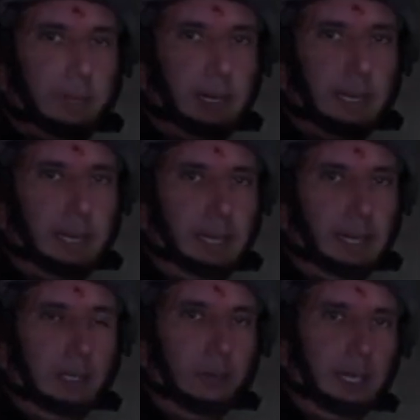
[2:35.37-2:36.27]
by
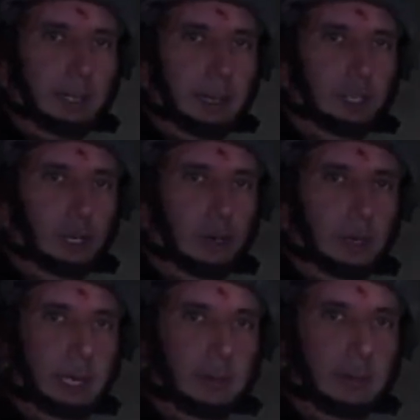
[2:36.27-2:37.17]
Israeli Special
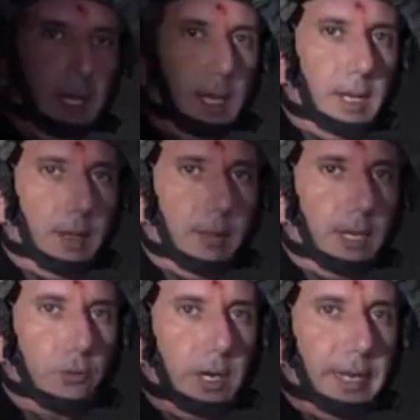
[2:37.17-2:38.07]
Unit, the
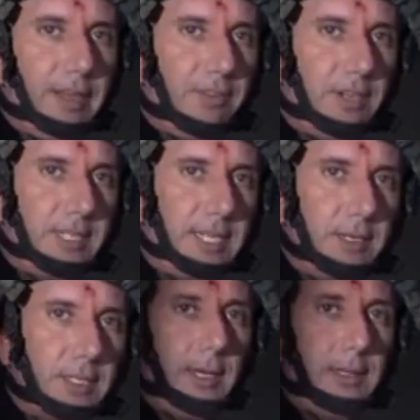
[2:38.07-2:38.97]
Israeli Navy
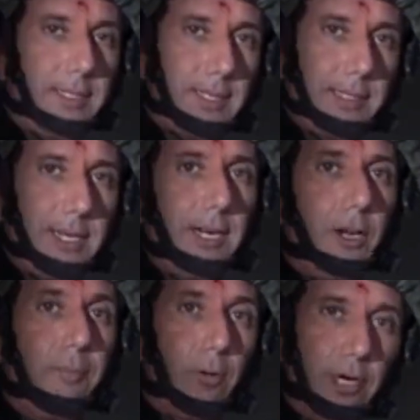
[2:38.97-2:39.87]
SEALs. This is still an
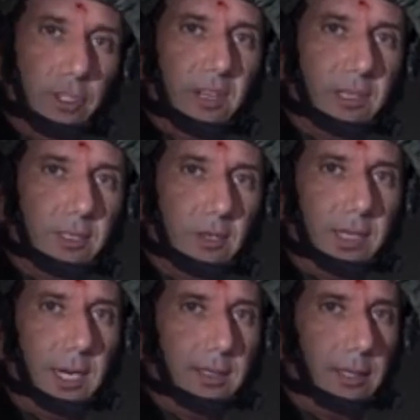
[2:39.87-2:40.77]
operation that is
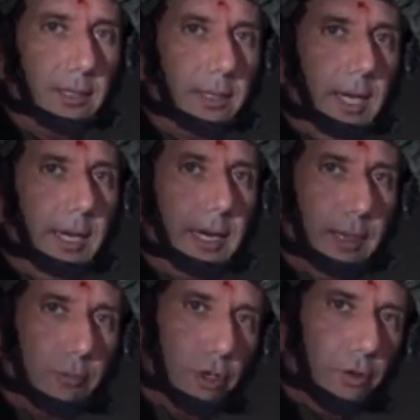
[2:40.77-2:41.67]
conducting, and
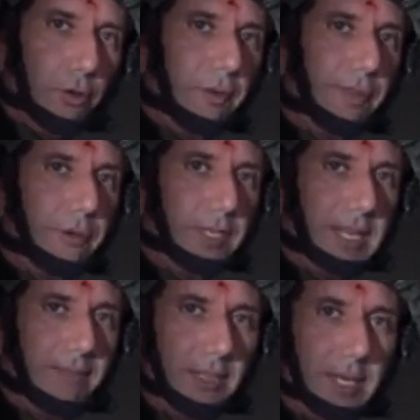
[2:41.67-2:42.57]
I'm showing you the first
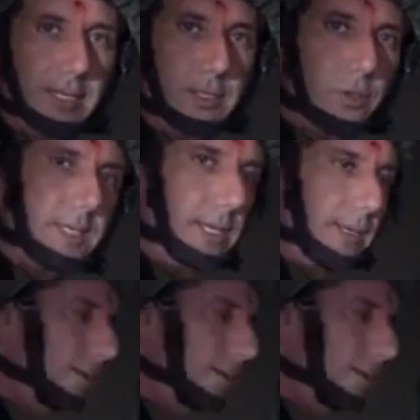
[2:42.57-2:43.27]
evidence to see.